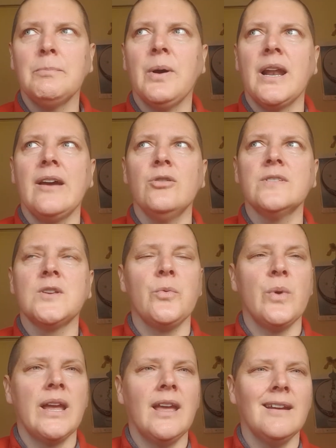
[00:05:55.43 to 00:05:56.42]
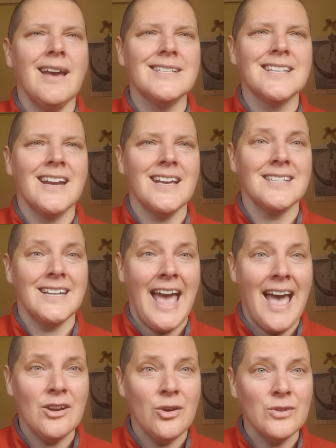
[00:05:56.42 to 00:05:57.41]
But I also recognize that as an
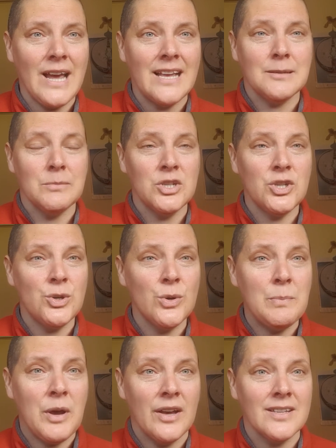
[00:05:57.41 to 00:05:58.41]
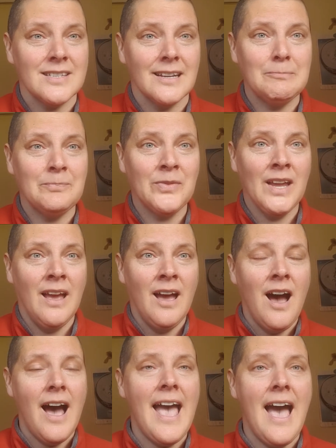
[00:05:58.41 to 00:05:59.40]
adult, as a mature person,
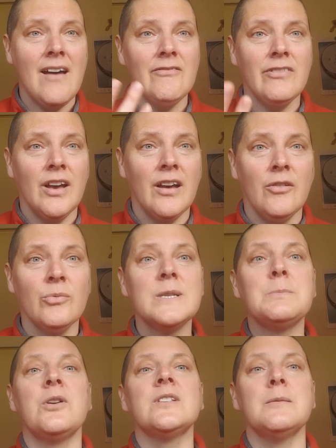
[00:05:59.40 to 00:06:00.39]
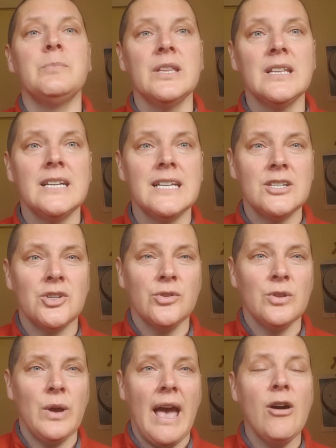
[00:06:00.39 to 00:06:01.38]
I have a responsibility to
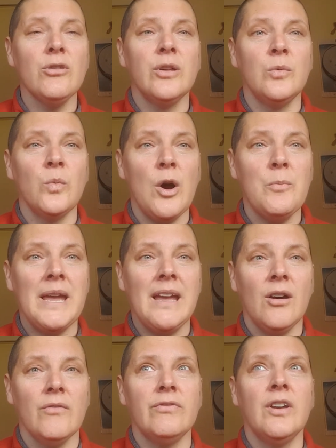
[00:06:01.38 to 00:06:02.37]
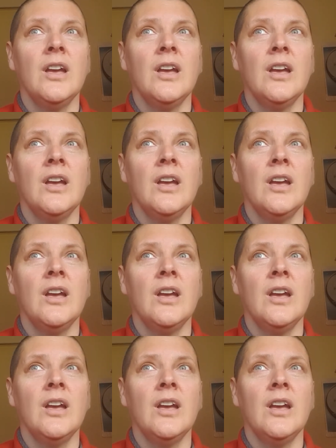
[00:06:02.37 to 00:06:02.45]
the health and well-being of